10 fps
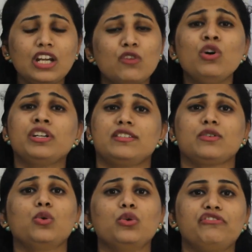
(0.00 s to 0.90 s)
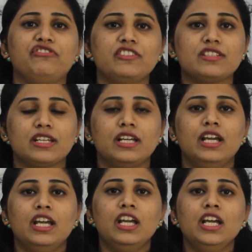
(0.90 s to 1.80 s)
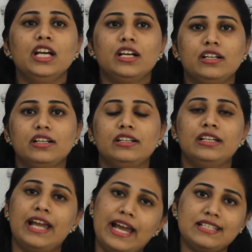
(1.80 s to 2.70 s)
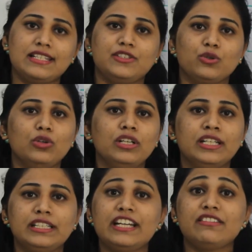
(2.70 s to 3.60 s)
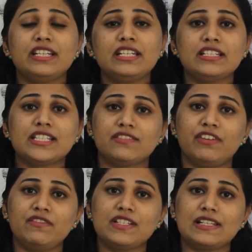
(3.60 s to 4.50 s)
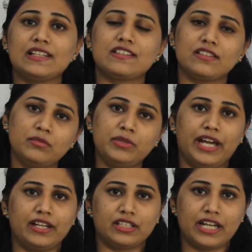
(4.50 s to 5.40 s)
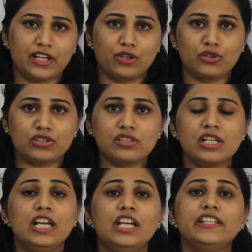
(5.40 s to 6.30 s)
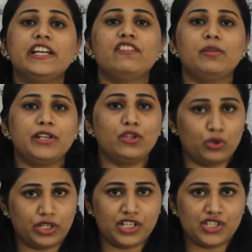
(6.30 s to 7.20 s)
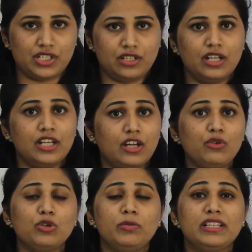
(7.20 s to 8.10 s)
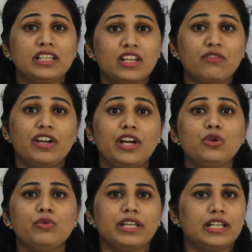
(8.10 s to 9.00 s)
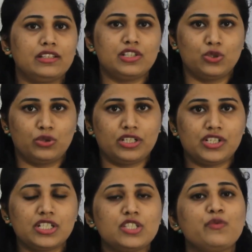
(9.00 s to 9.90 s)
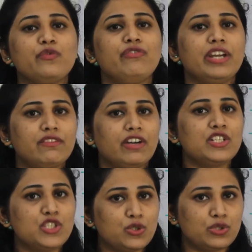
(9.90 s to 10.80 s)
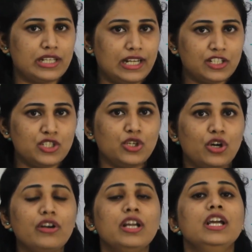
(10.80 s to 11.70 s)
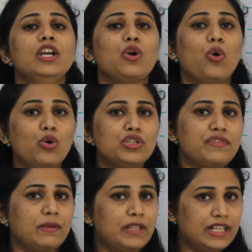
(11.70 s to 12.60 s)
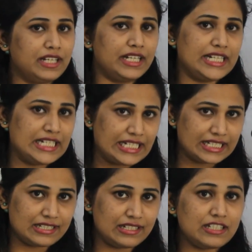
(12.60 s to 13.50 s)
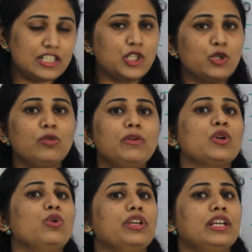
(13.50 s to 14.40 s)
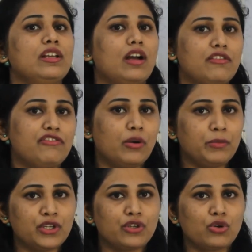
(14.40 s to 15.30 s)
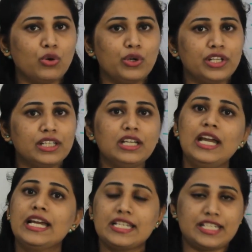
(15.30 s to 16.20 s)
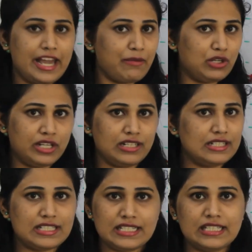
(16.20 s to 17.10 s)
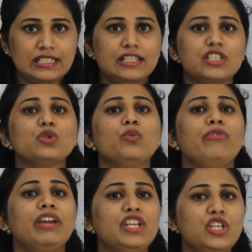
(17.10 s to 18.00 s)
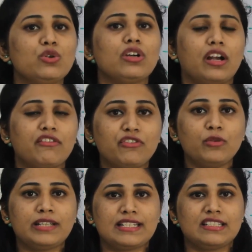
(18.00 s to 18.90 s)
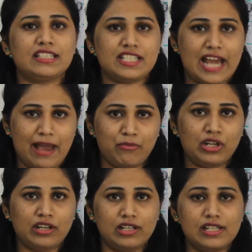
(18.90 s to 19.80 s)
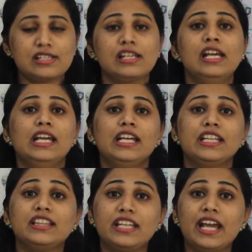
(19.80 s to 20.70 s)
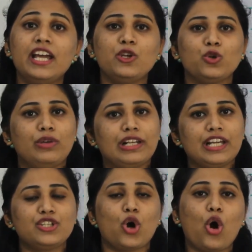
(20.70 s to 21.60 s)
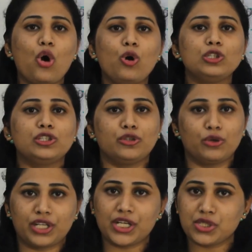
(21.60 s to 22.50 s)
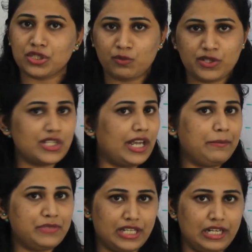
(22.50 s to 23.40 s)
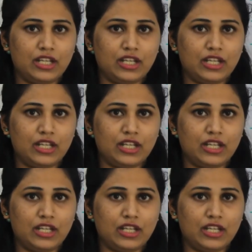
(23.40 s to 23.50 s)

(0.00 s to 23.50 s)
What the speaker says: What is code first? As I told, when we select some diagnosis, there will be notation. Now you will be thinking, where do we get these notations? Once you select your codes from the index list, you will be going and confirming your code in the tabular list, isn't it? So when you confirm that in the tabular list, there you will get all the notations which I am telling.